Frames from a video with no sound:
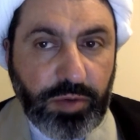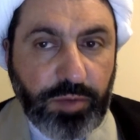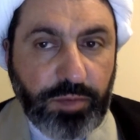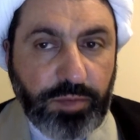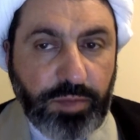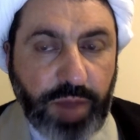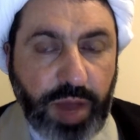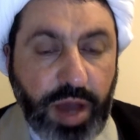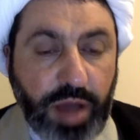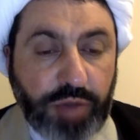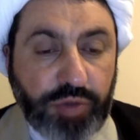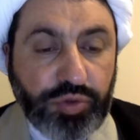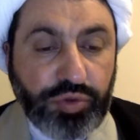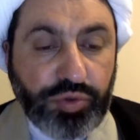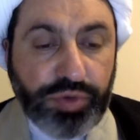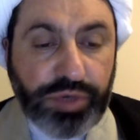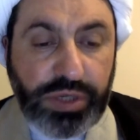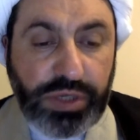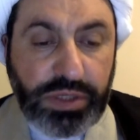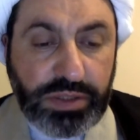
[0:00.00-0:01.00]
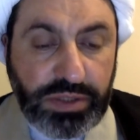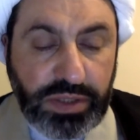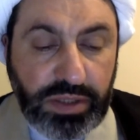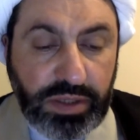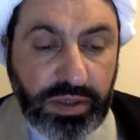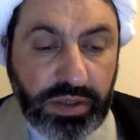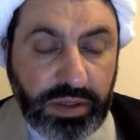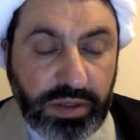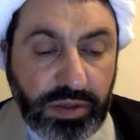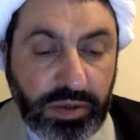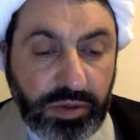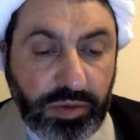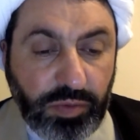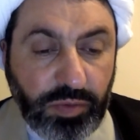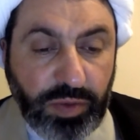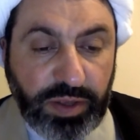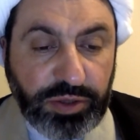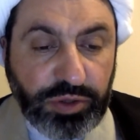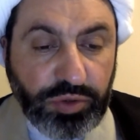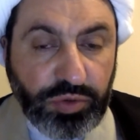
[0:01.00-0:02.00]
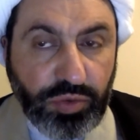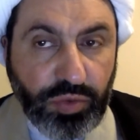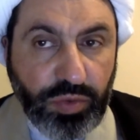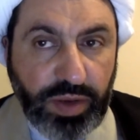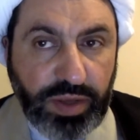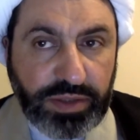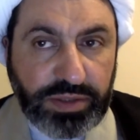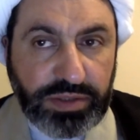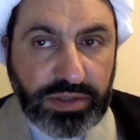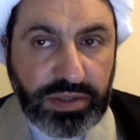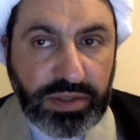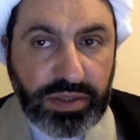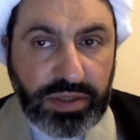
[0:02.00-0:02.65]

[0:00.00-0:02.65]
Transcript: ma turid, what do you want?